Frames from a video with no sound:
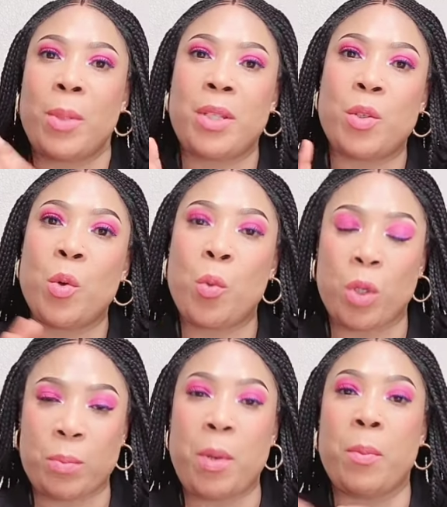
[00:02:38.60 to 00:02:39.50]
Please don't
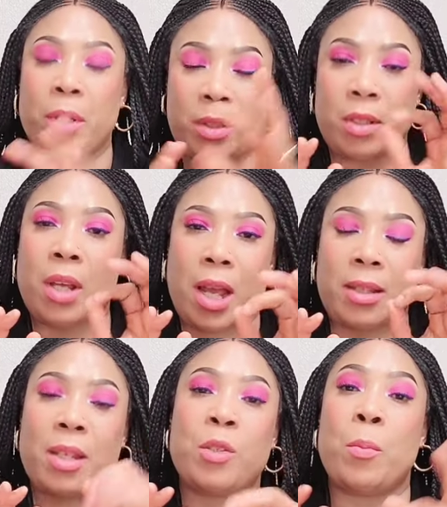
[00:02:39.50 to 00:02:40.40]
quote me, but I
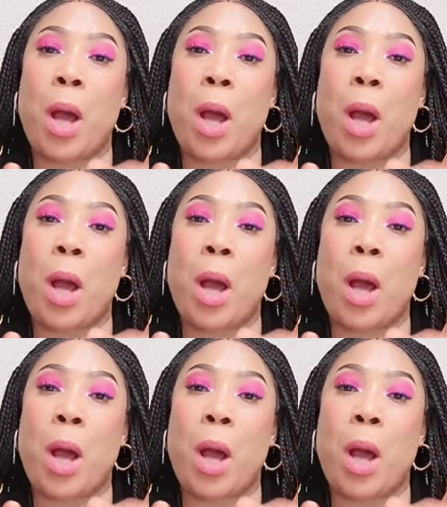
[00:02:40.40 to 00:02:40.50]
think so.